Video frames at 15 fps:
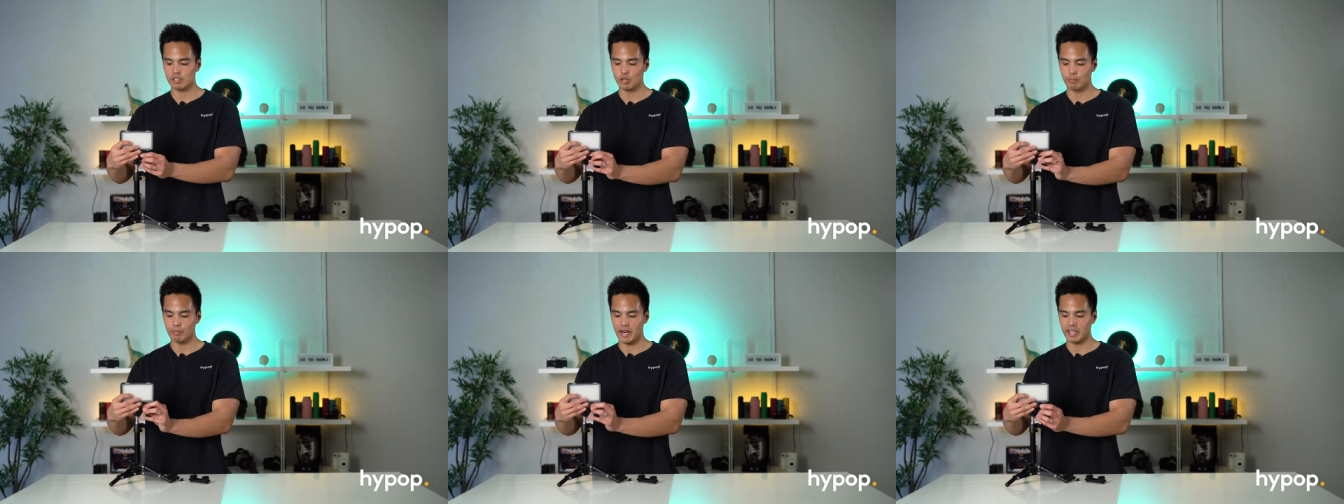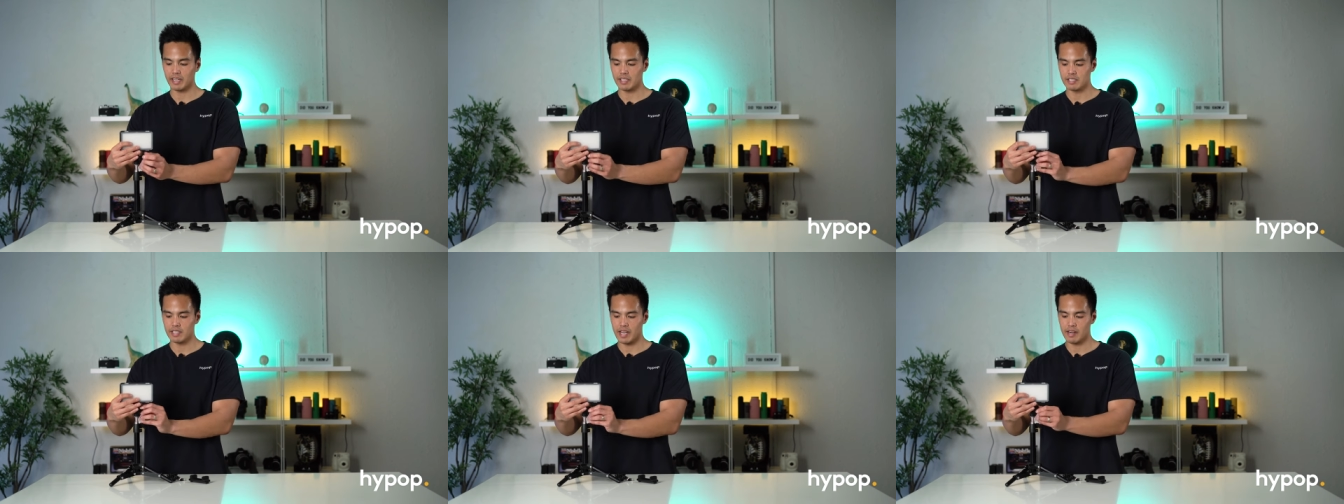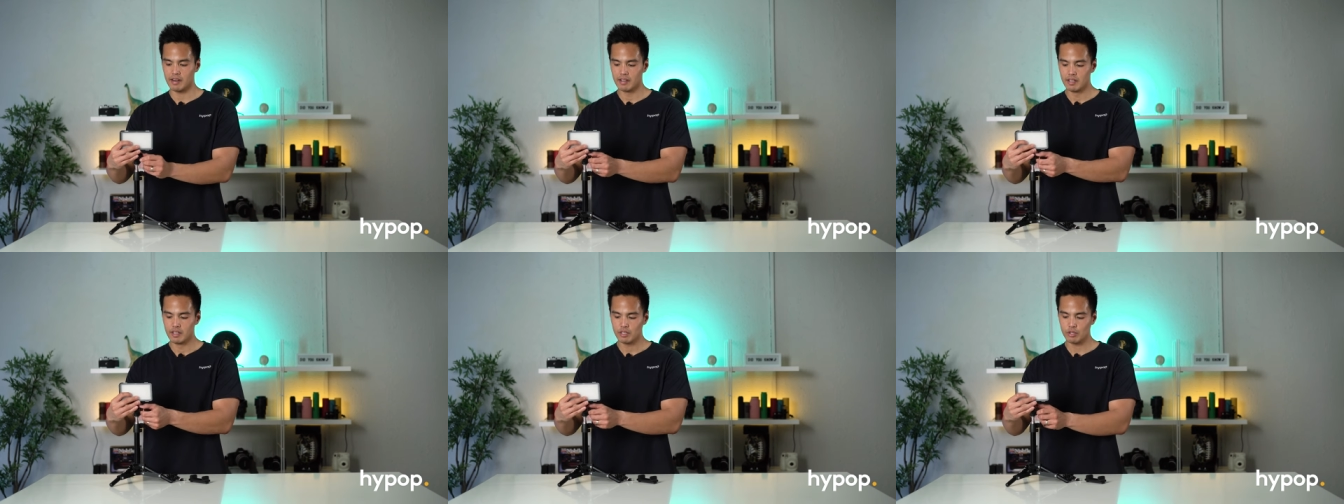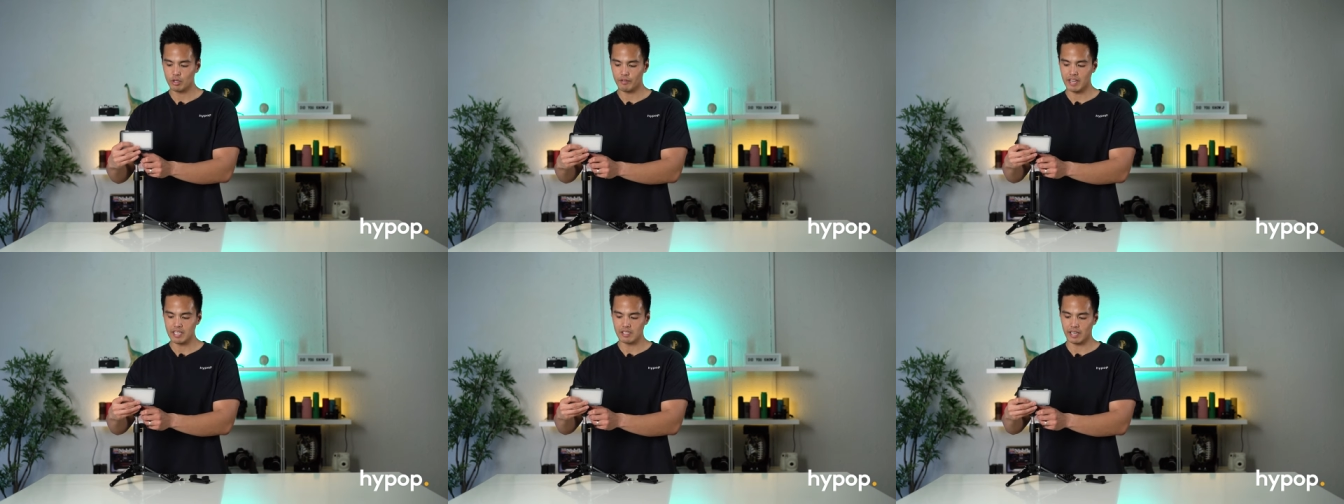tilt bracket is that it
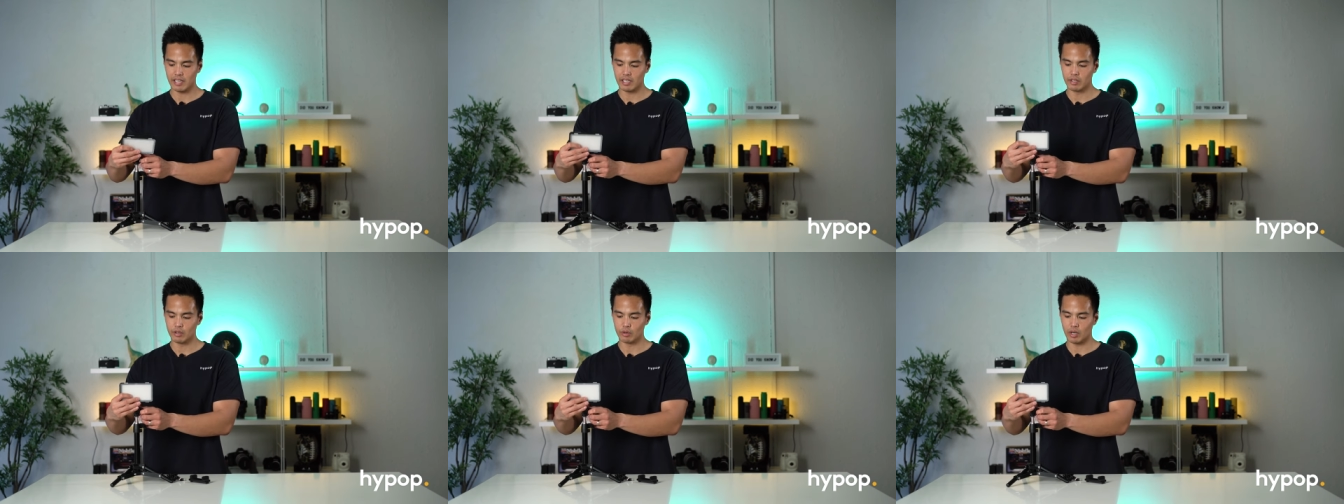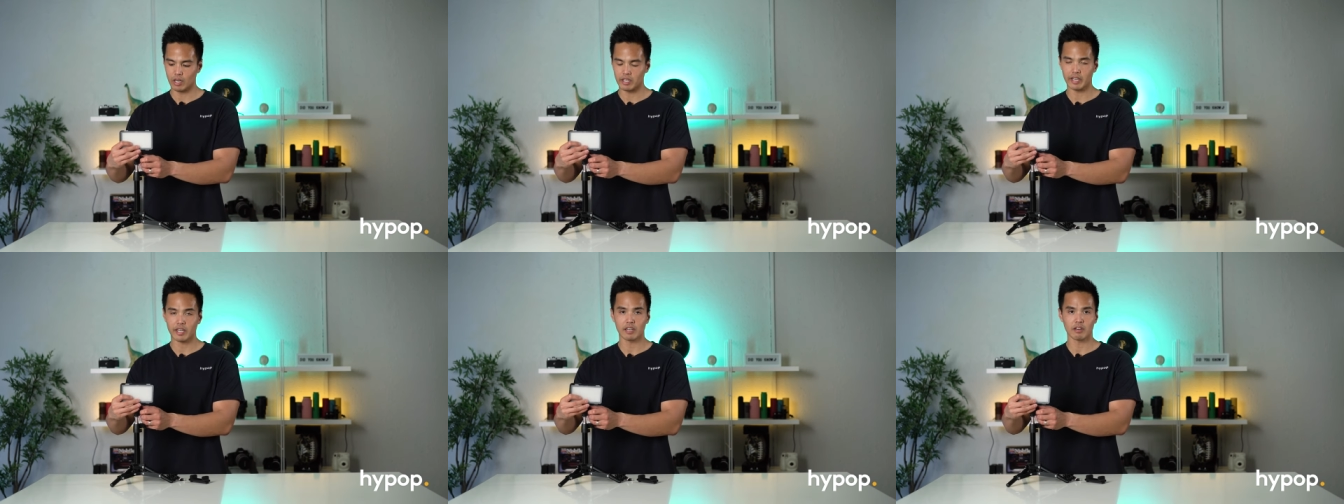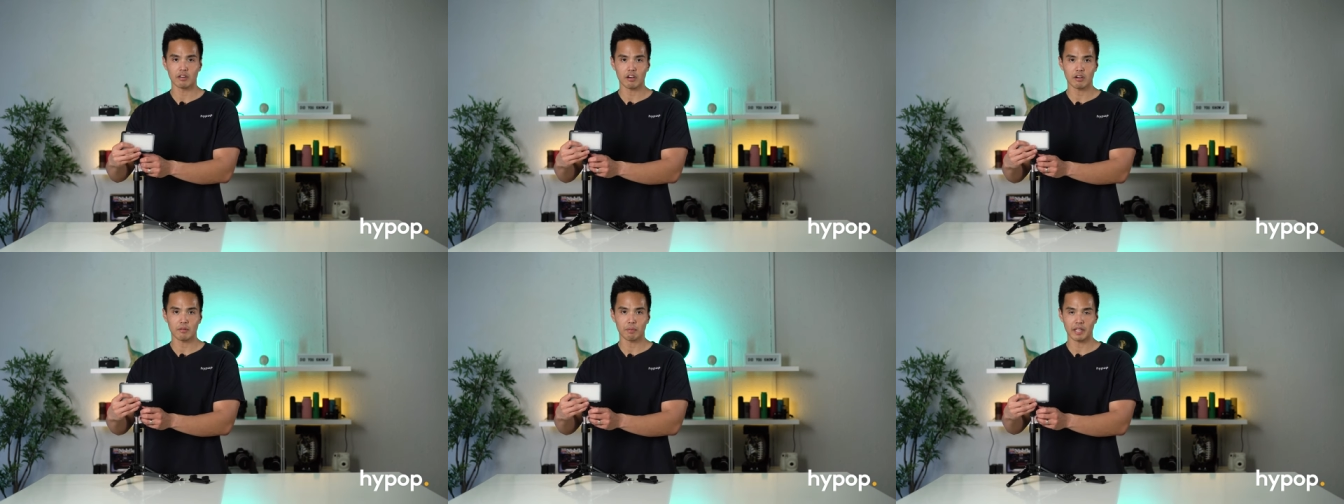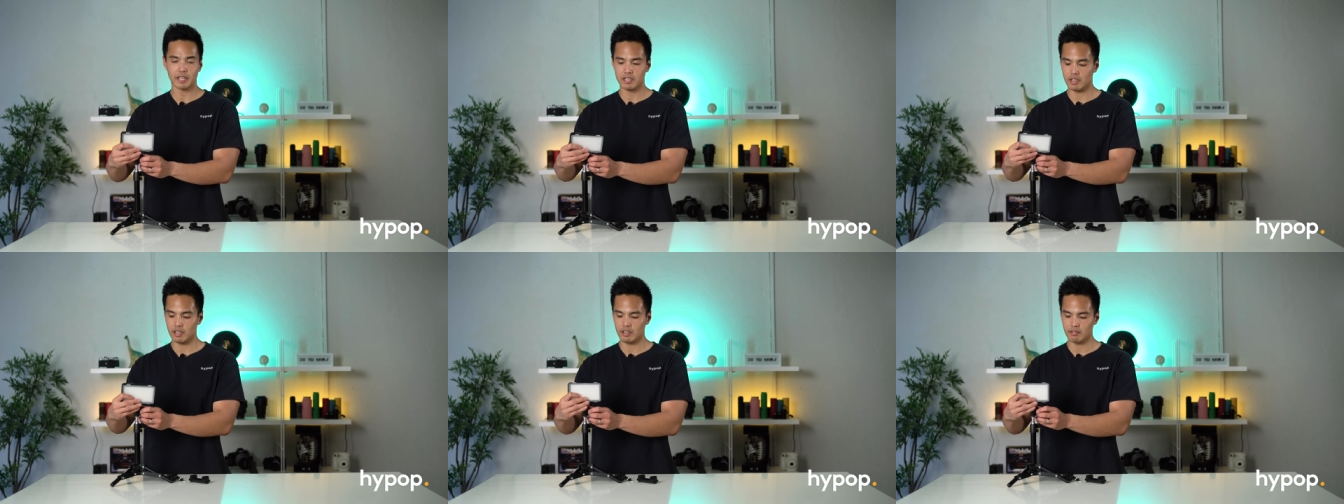sort of has like a little click lock
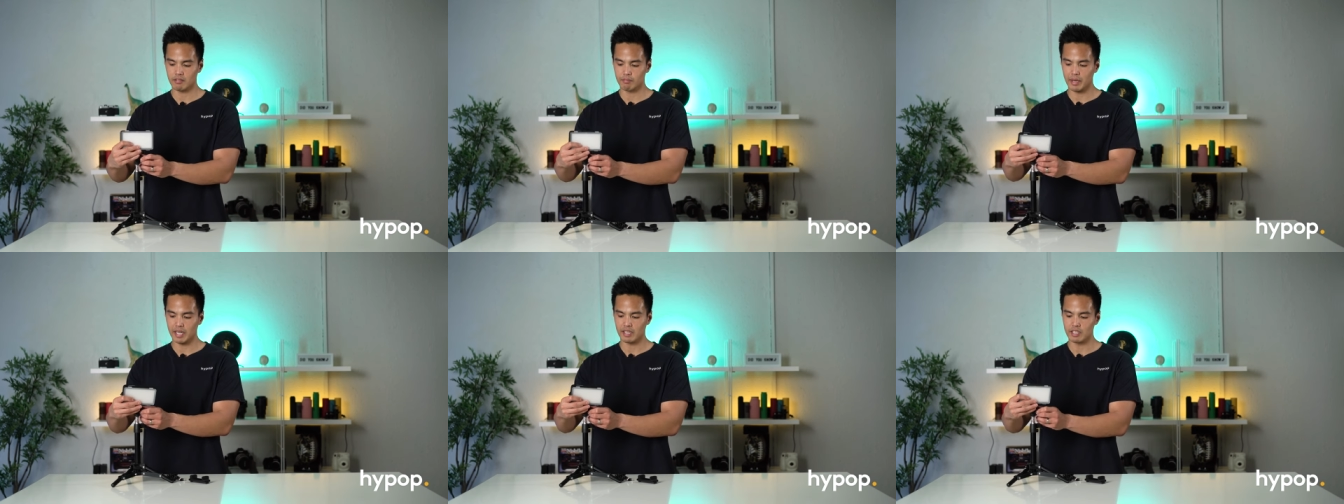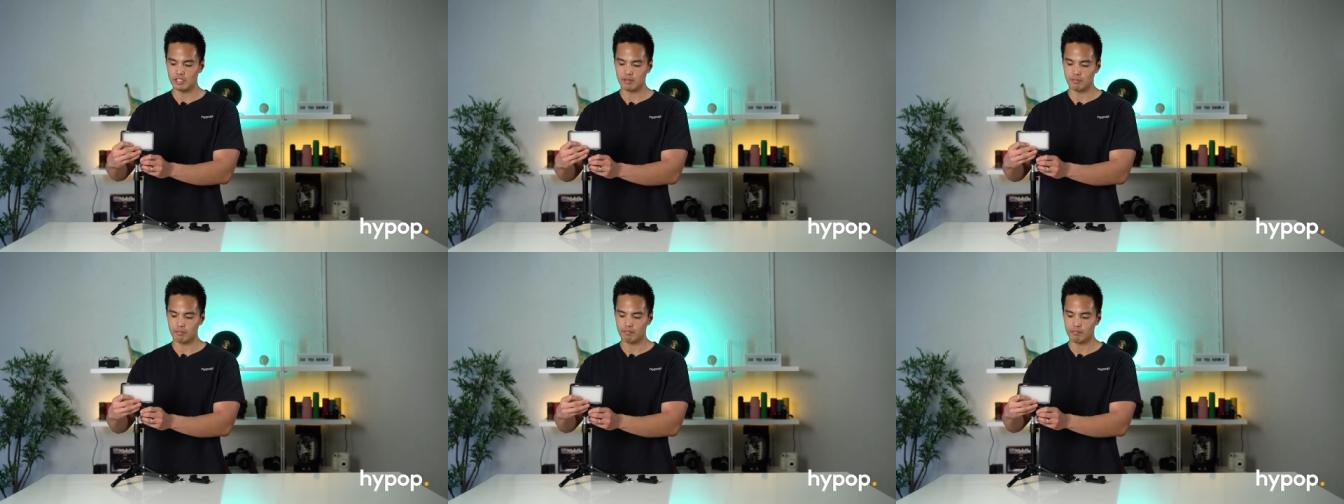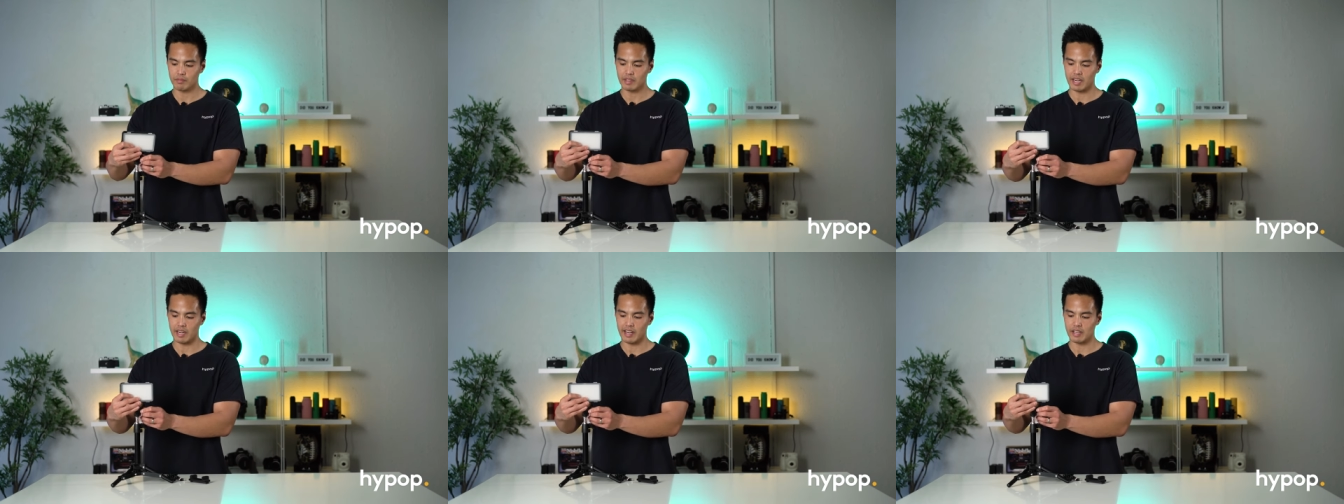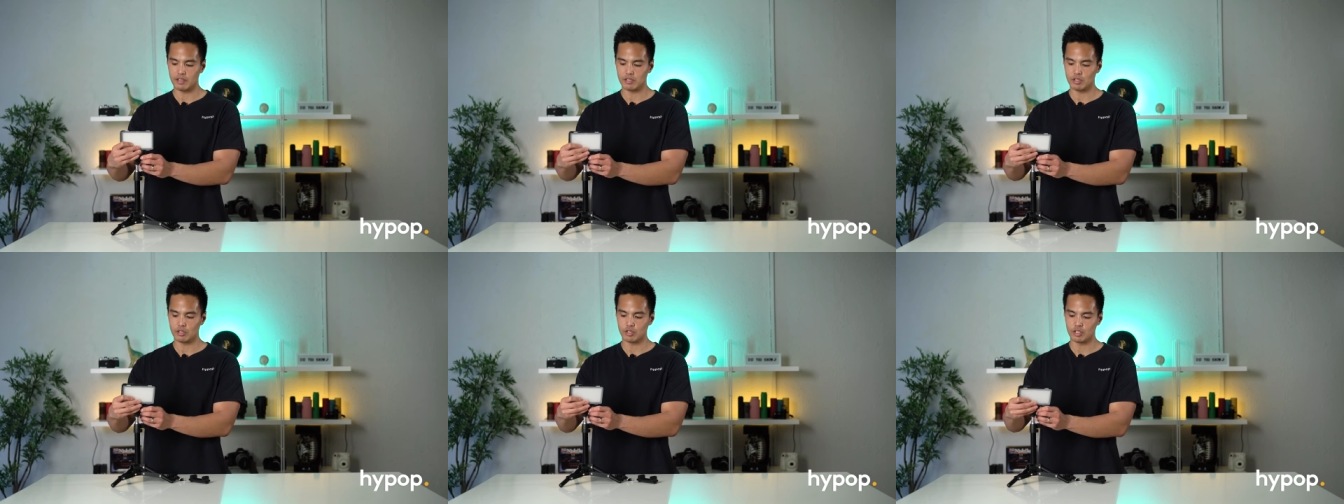play mechanism that
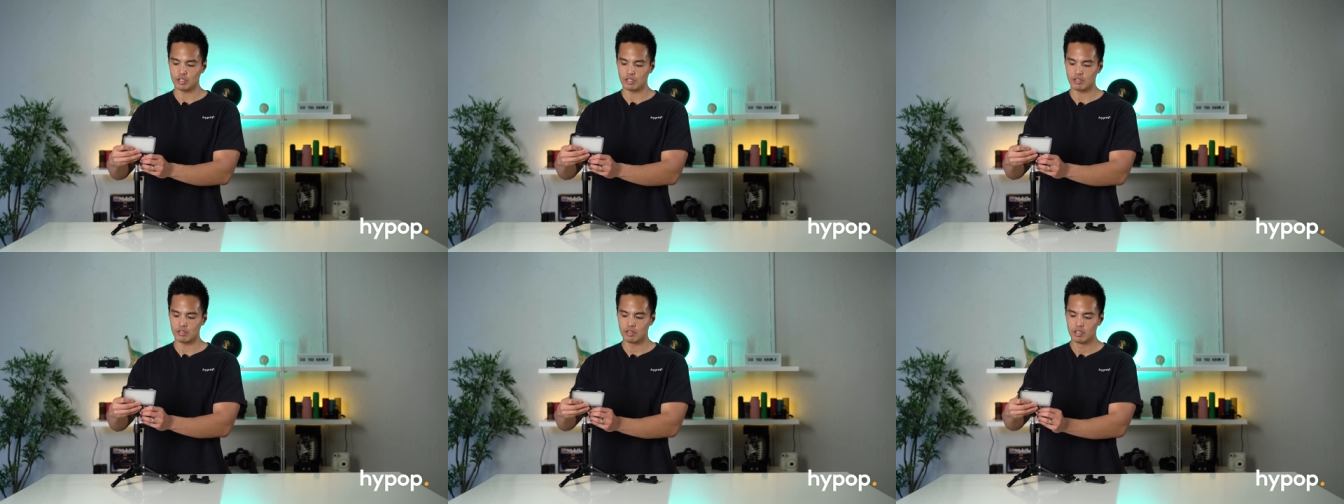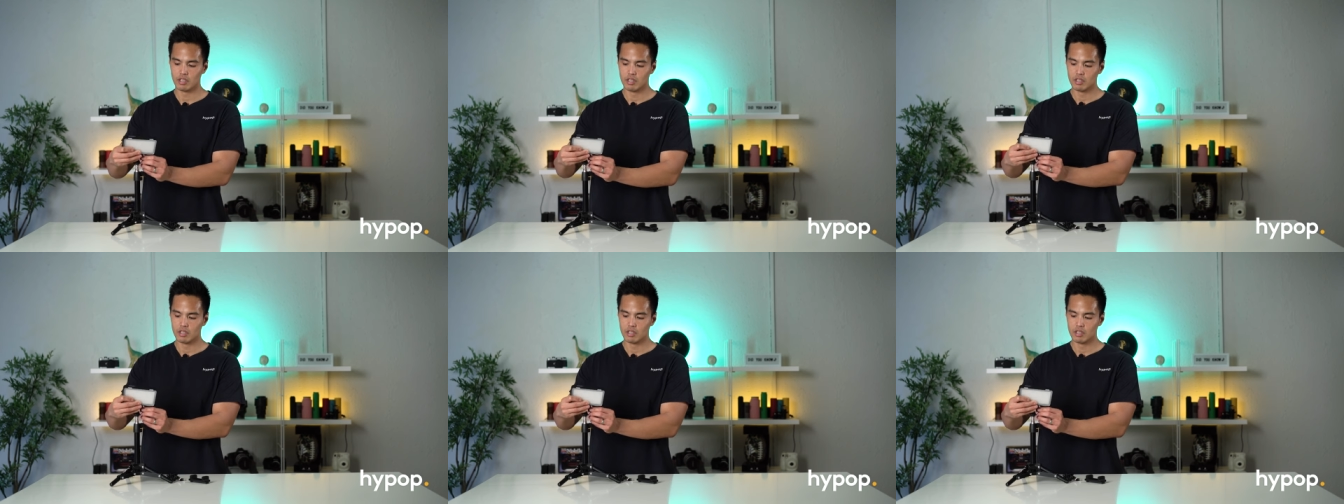allows you to just